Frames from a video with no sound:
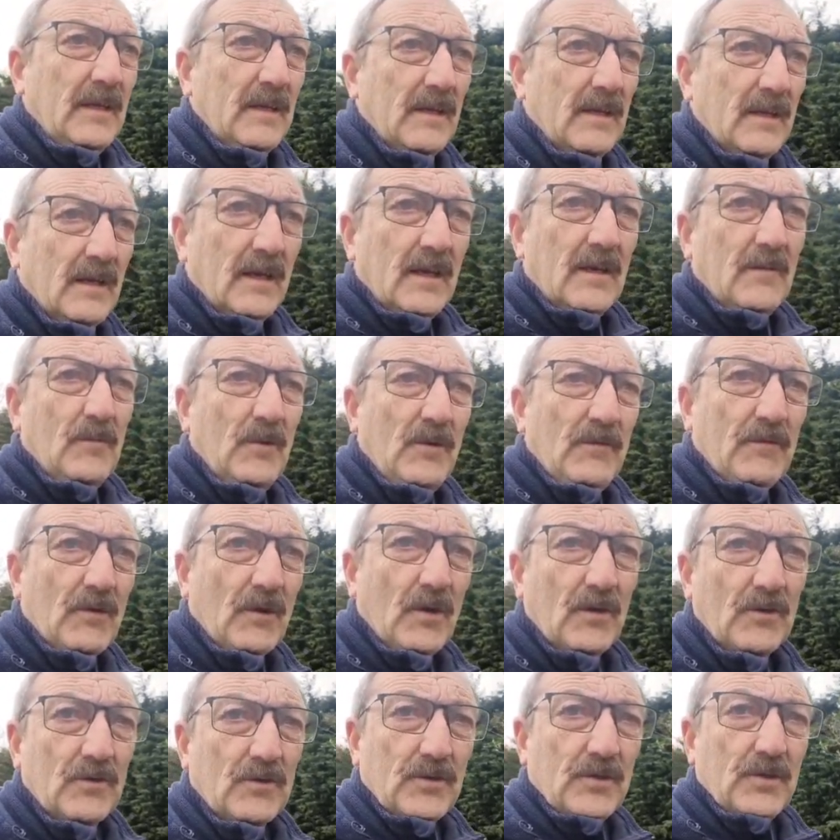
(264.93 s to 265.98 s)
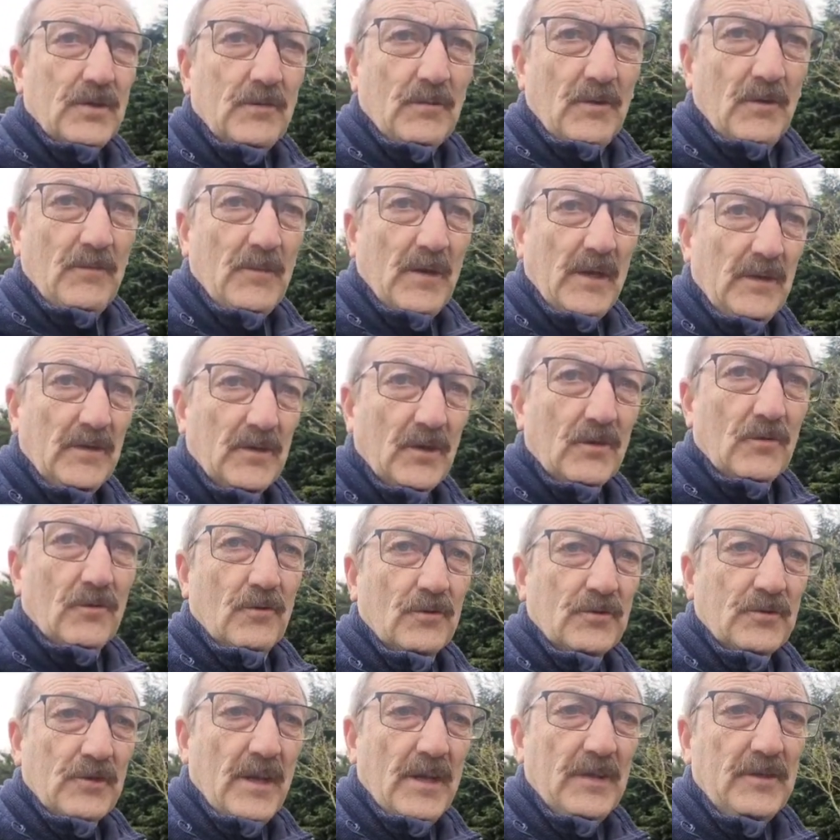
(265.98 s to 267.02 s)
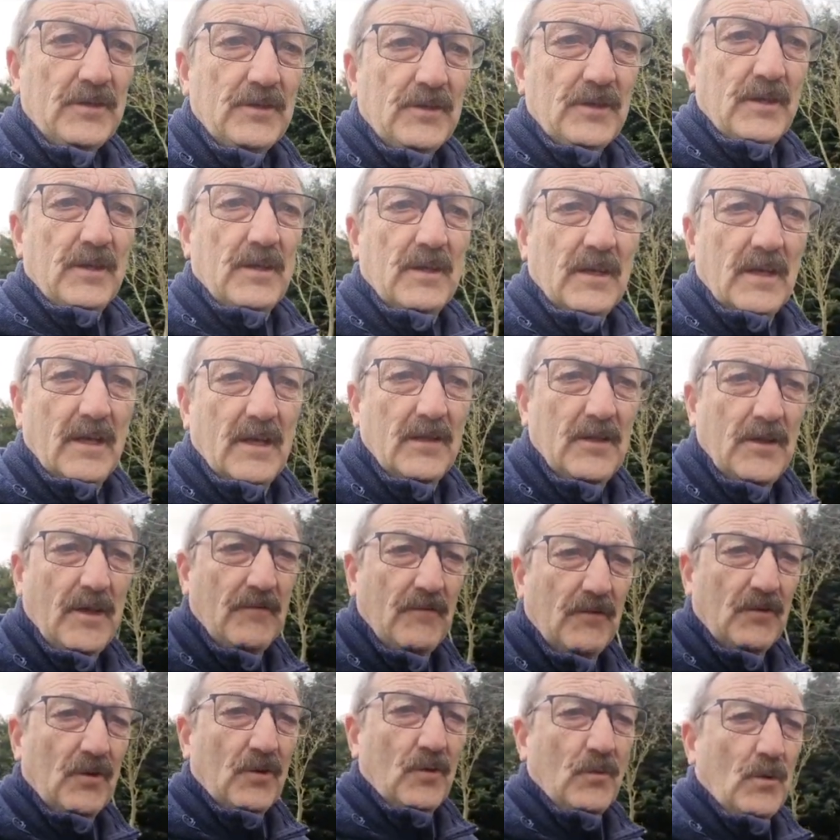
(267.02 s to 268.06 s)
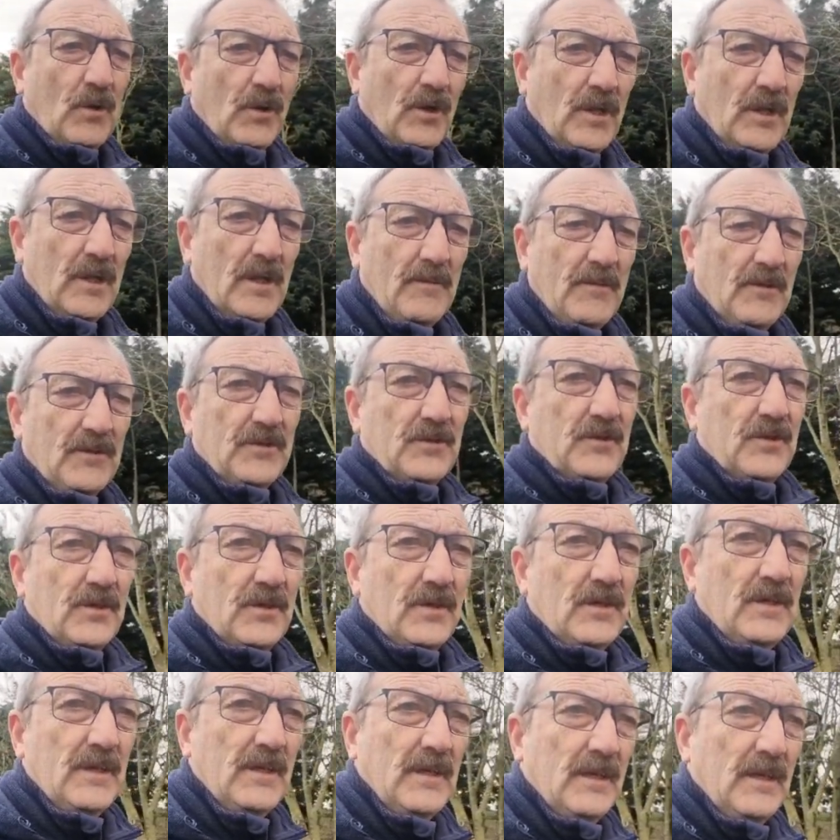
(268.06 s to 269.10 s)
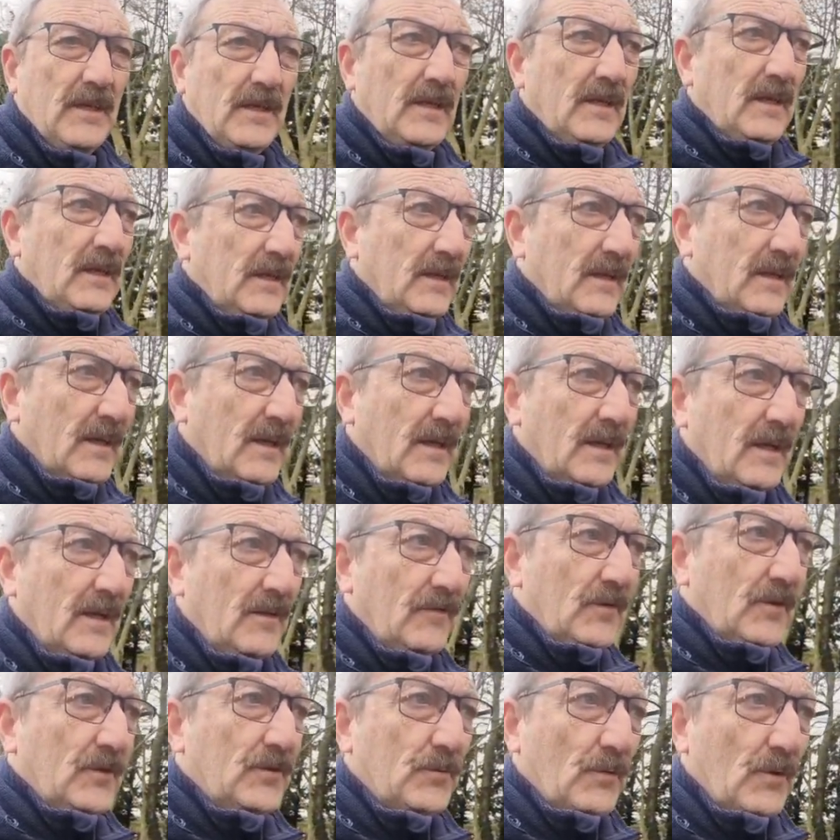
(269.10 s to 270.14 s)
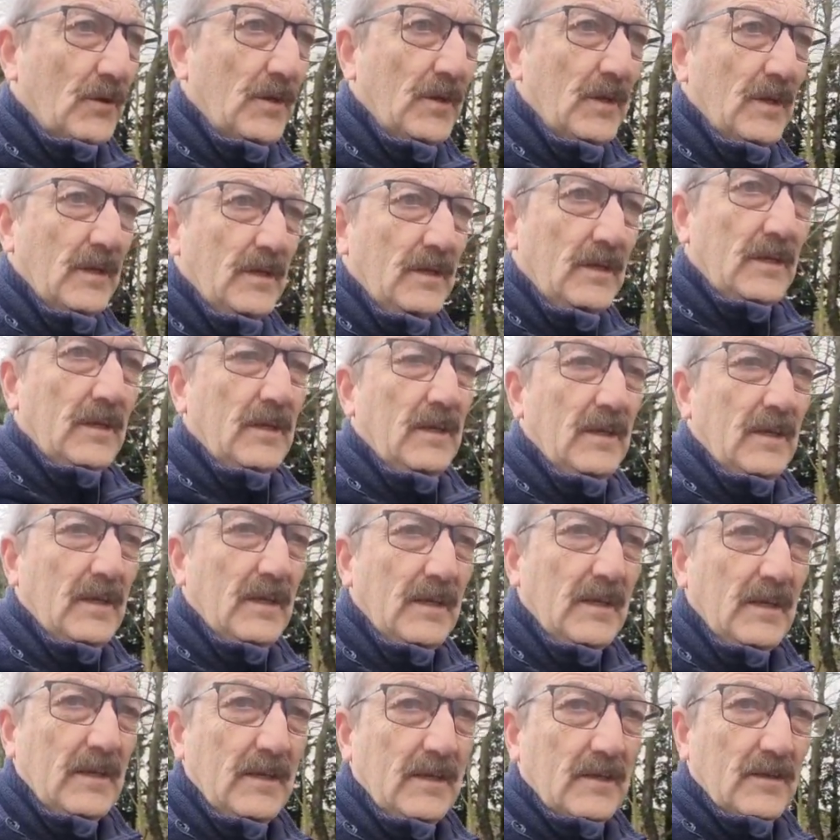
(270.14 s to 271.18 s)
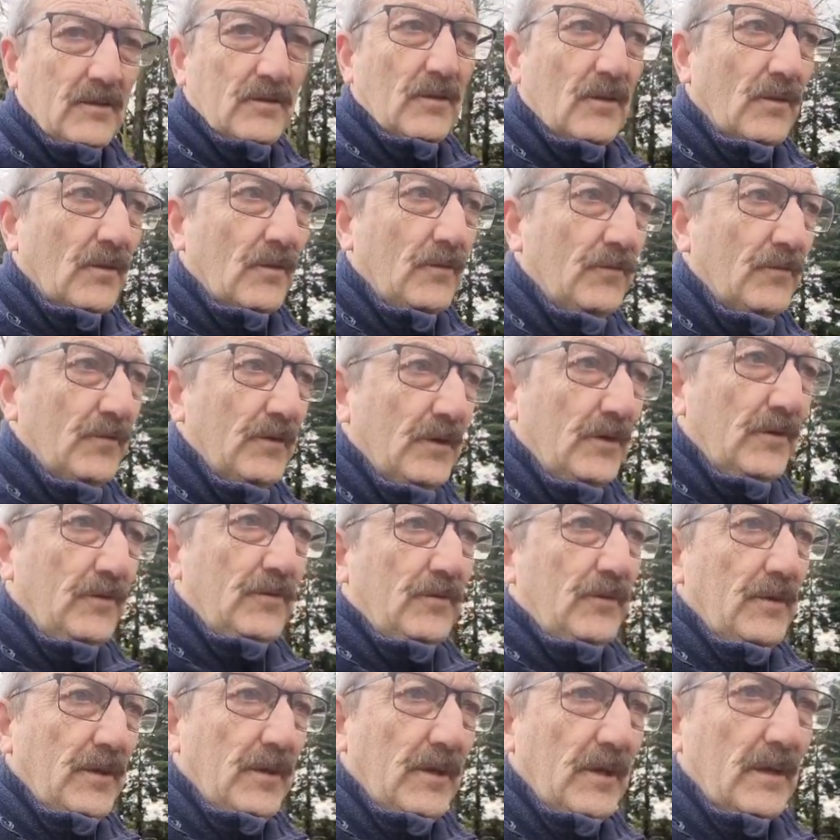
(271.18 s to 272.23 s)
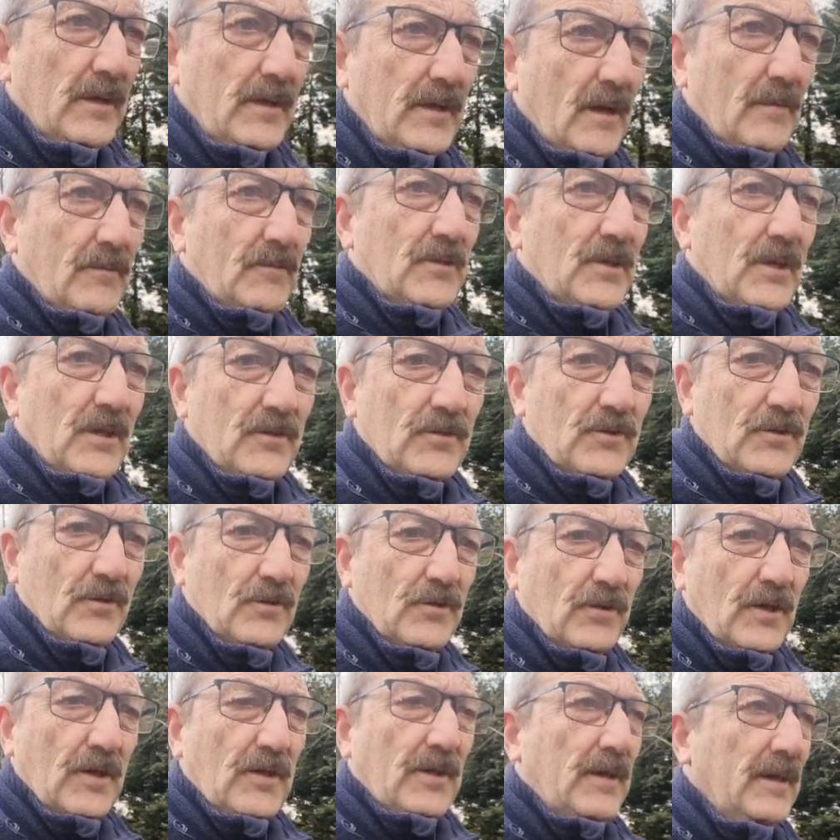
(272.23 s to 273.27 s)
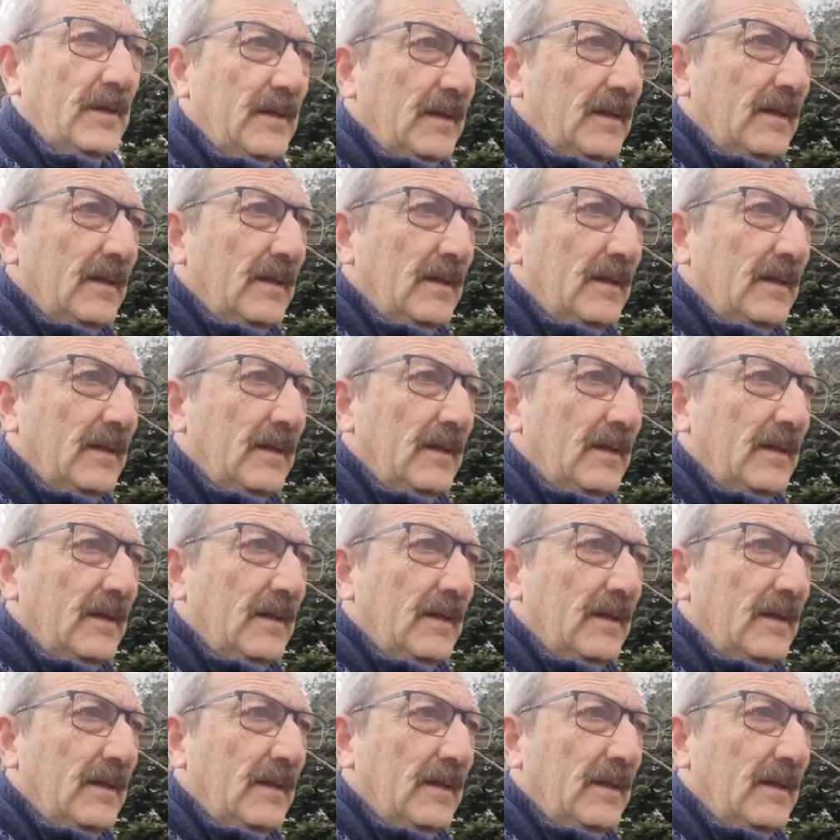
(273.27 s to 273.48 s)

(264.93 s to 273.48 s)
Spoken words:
We've been to Crow's Nest. They have another one at Lebbiston, and this one here. So three campsites altogether.